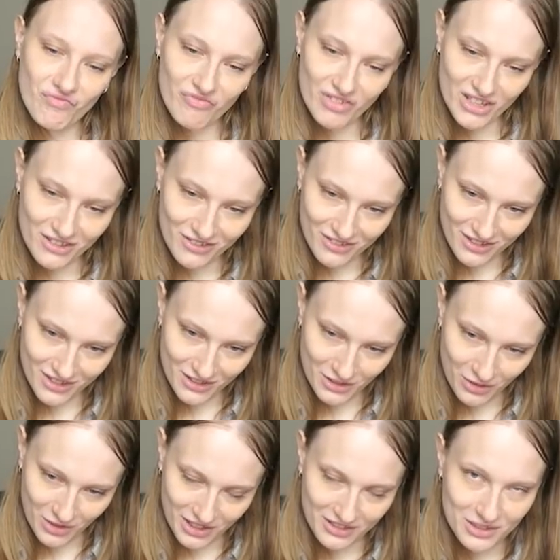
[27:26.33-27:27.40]
It's
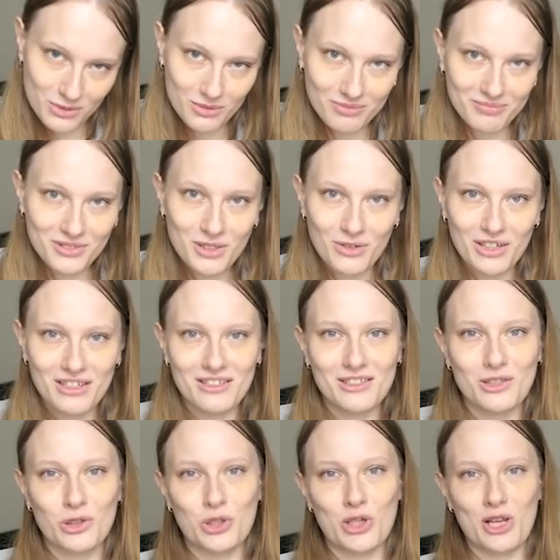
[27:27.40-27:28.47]
going in this one. It's going
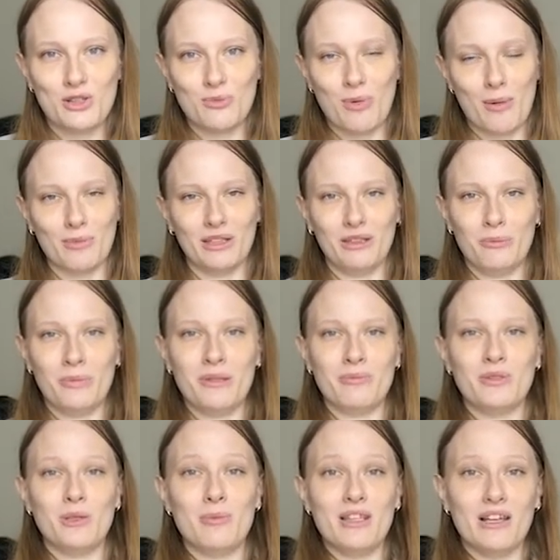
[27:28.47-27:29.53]
into the shades of Pemberley
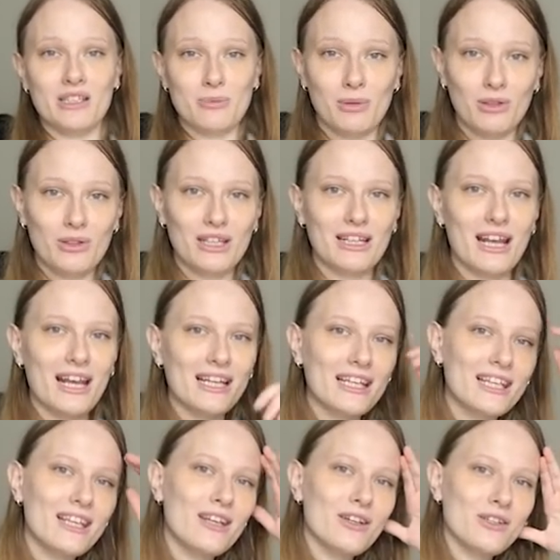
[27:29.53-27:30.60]
to be thus polluted. And
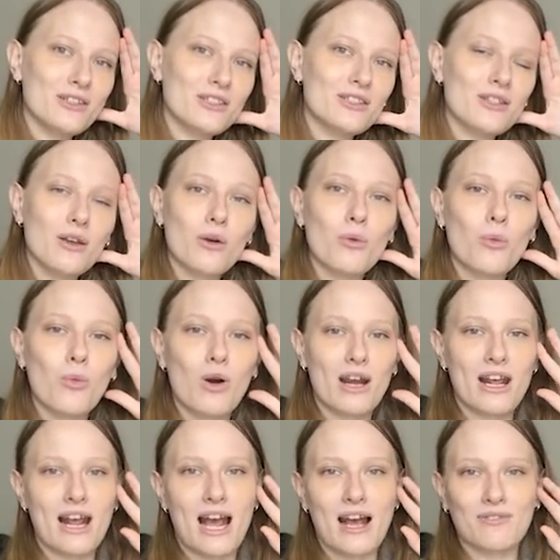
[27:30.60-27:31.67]
here's what
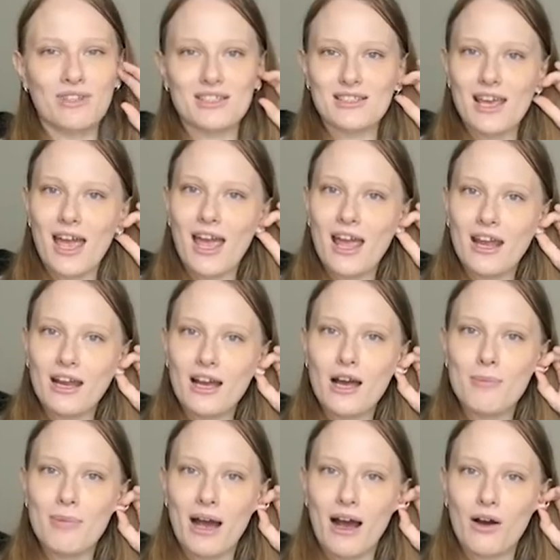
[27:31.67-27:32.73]
I have to say
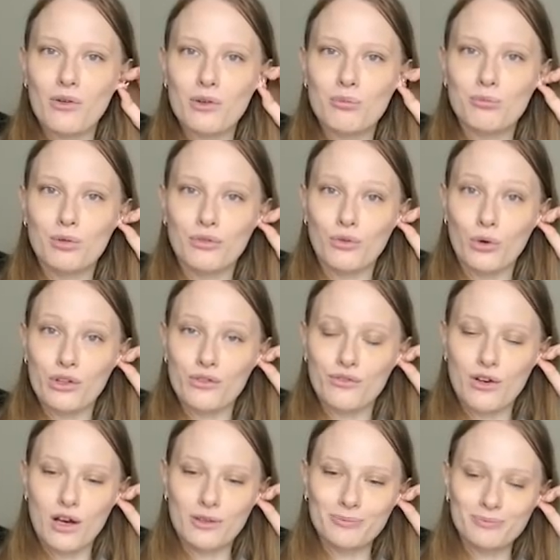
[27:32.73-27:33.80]
about Before the
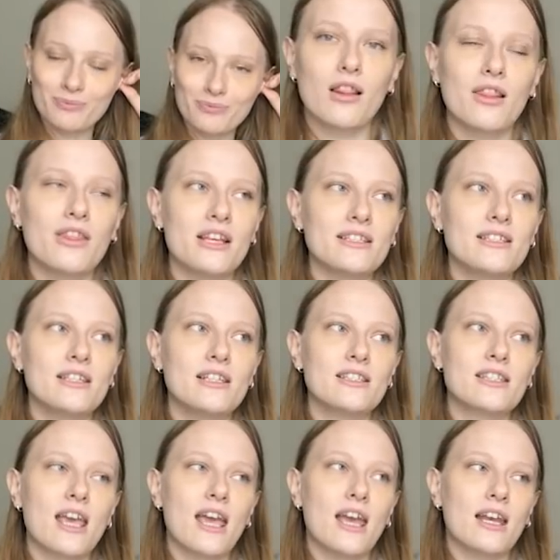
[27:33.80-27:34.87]
Fall. This
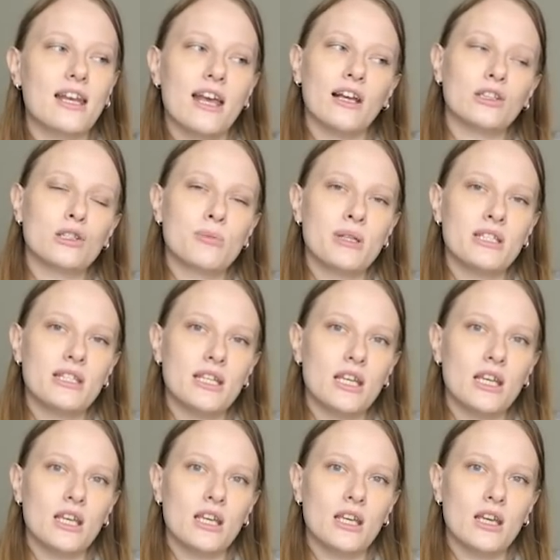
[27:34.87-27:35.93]
is an
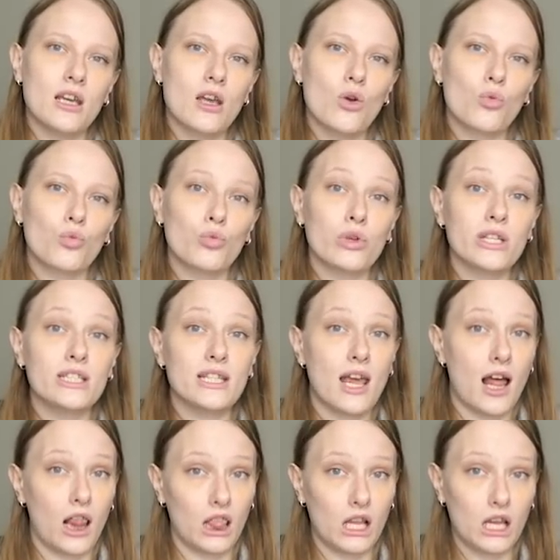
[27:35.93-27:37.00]
LGBT
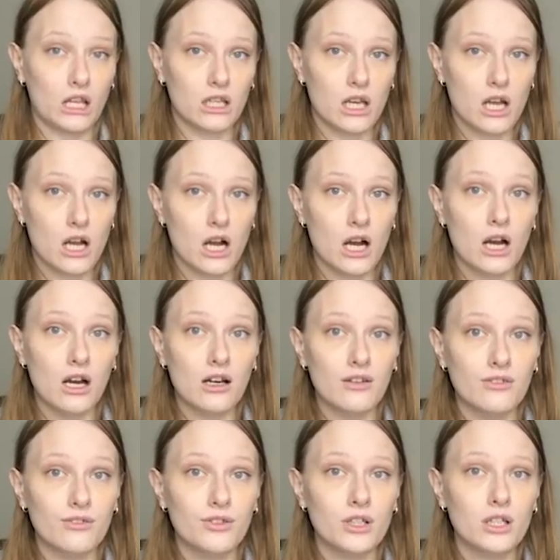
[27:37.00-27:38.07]
retelling
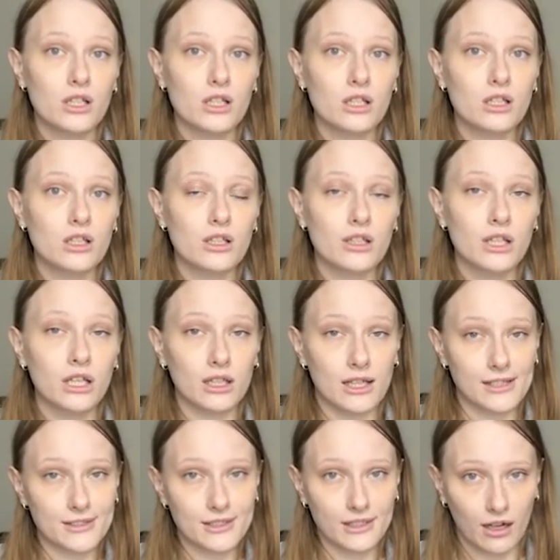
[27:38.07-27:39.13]
of the
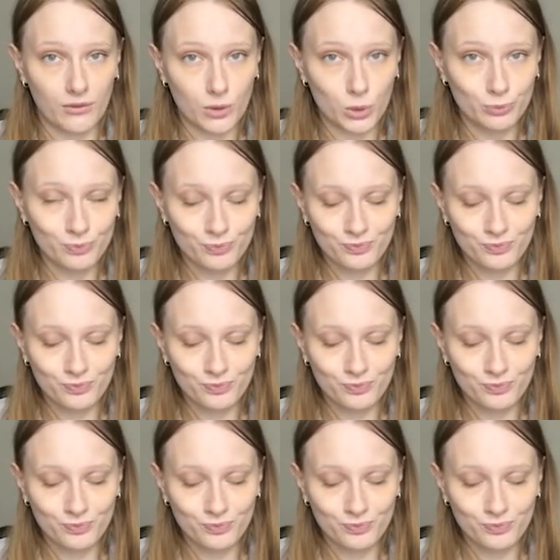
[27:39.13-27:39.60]
classic novel.